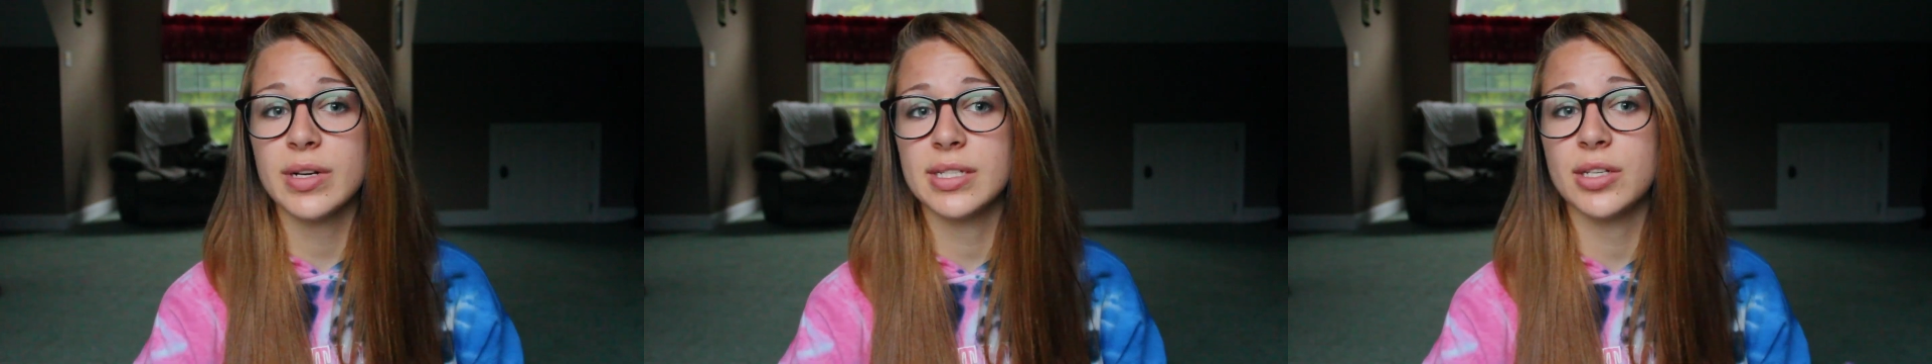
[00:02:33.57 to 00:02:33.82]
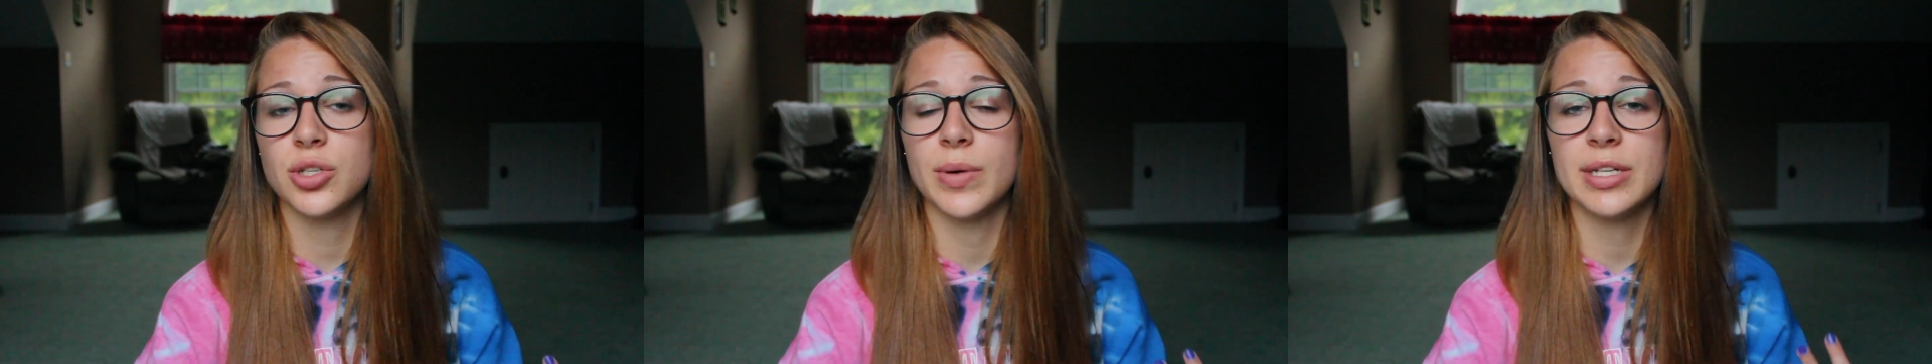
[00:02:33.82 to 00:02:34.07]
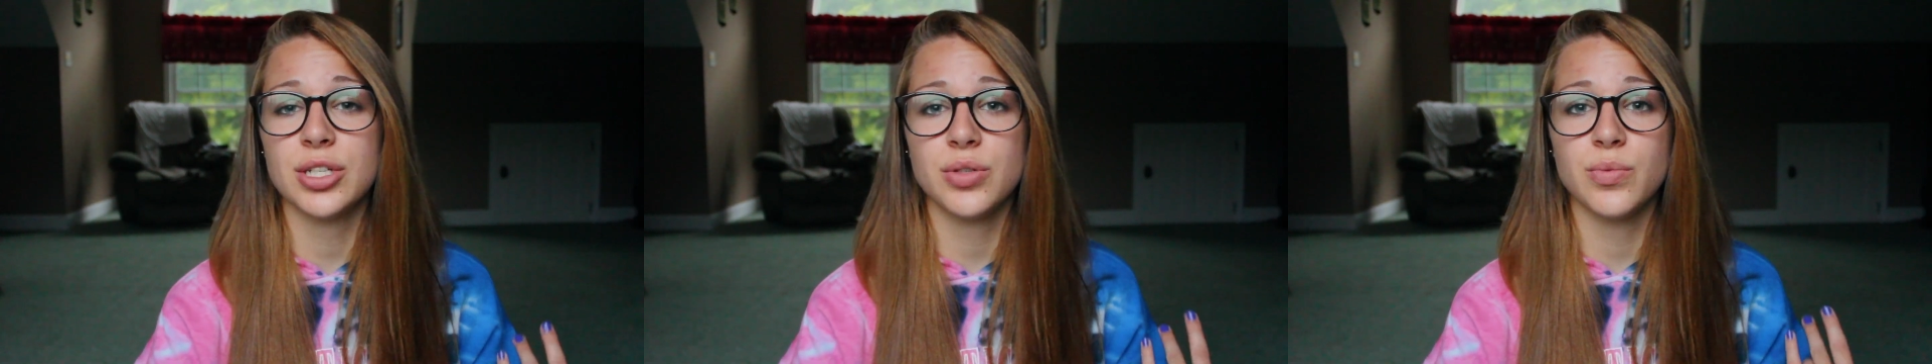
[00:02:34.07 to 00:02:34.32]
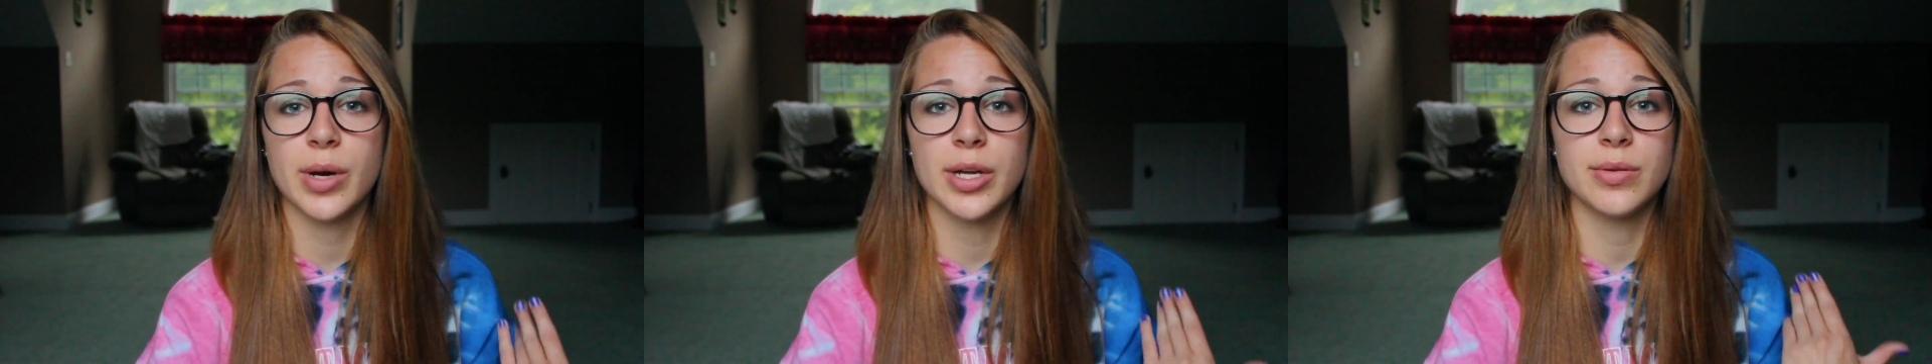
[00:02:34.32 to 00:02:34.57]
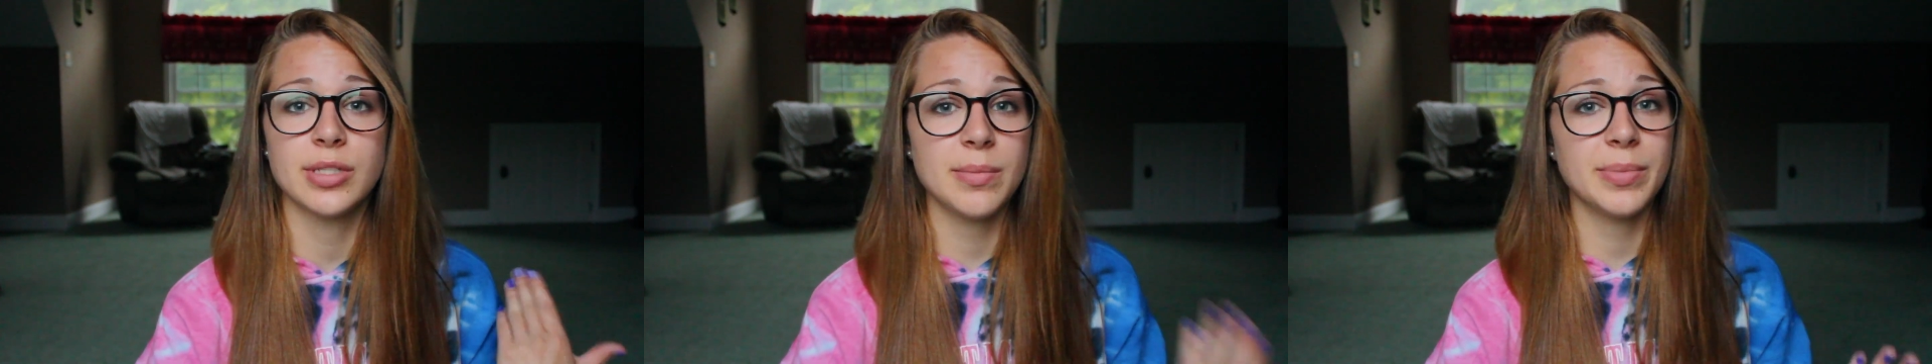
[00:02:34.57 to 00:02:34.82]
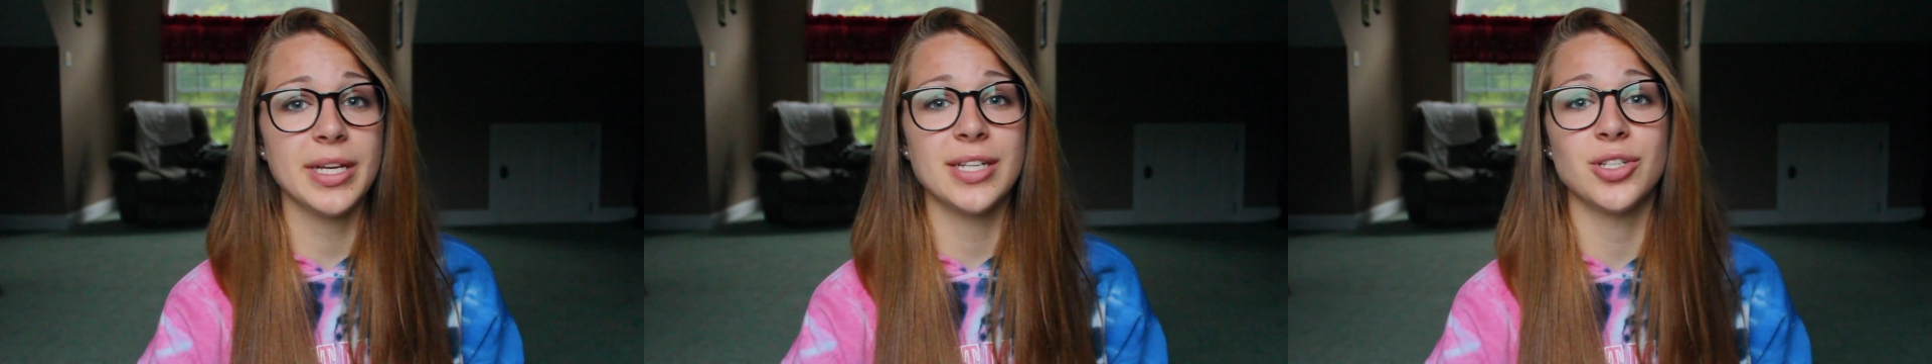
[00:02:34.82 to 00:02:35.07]
a situation where you
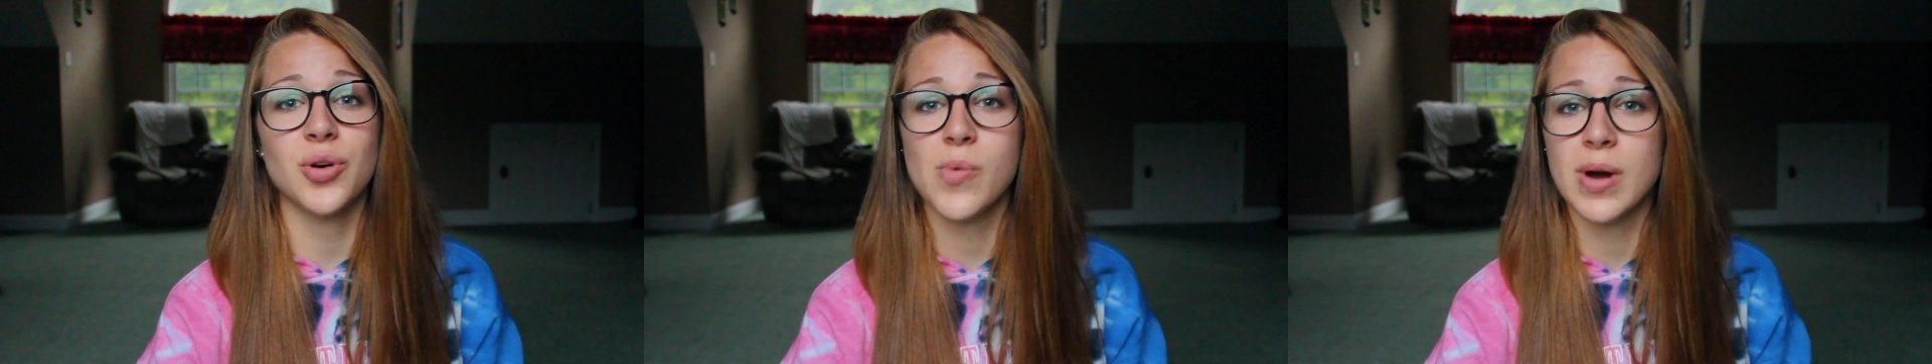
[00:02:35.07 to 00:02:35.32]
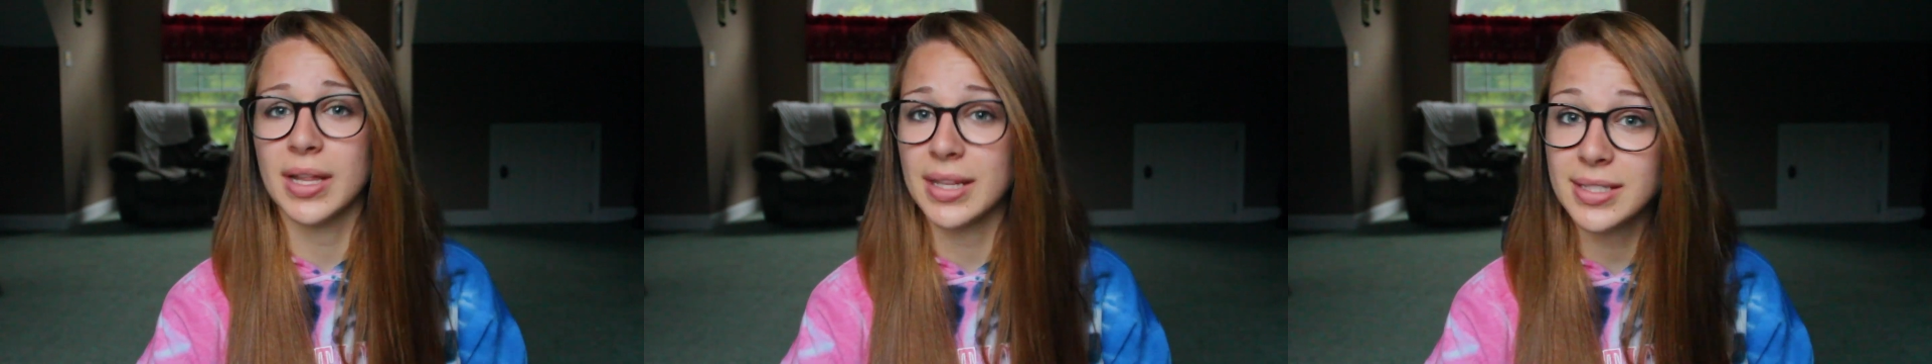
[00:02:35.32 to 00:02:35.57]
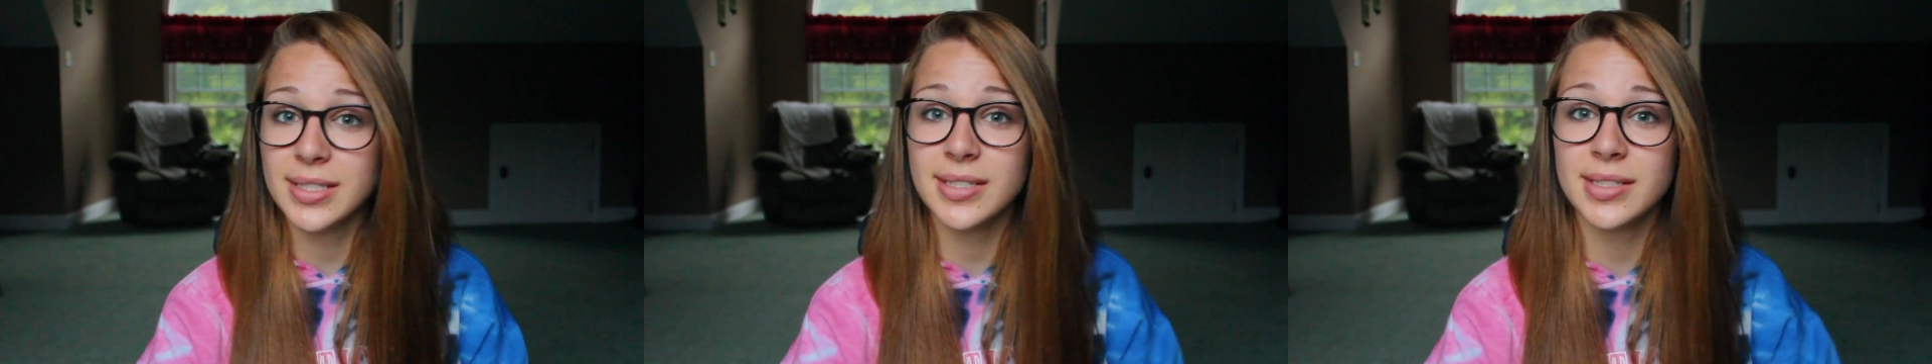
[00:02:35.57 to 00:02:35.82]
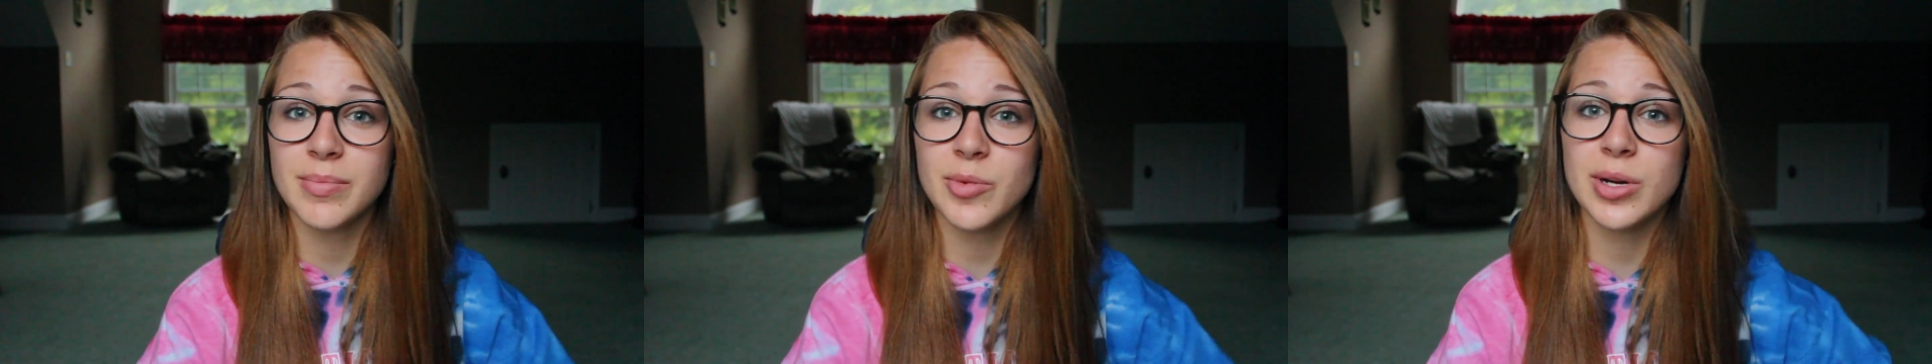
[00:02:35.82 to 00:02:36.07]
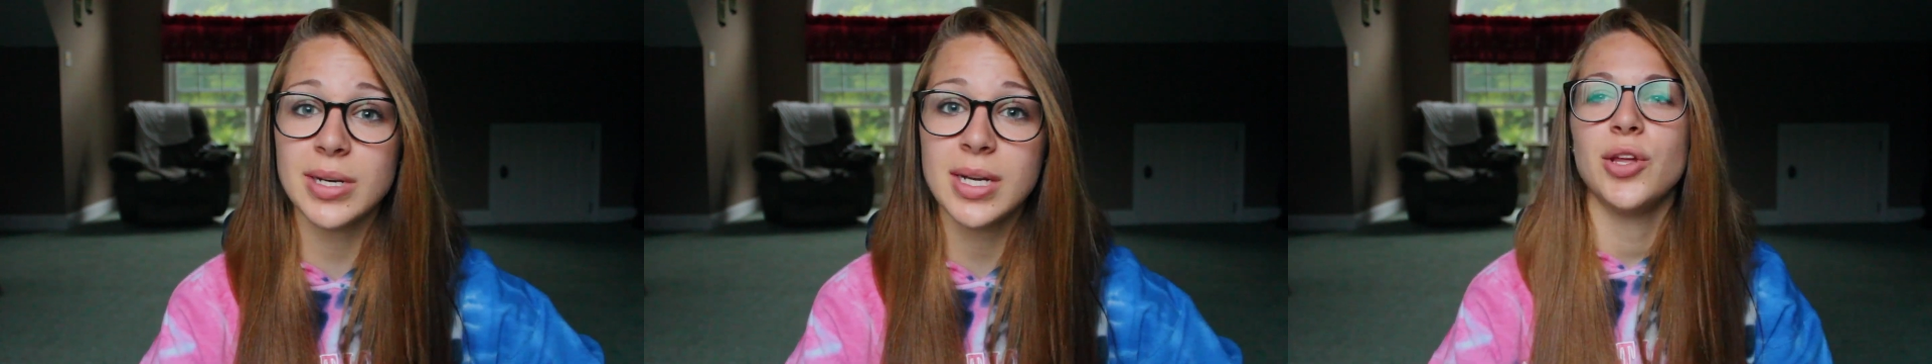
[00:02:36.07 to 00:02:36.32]
simply don't want to listen to someone,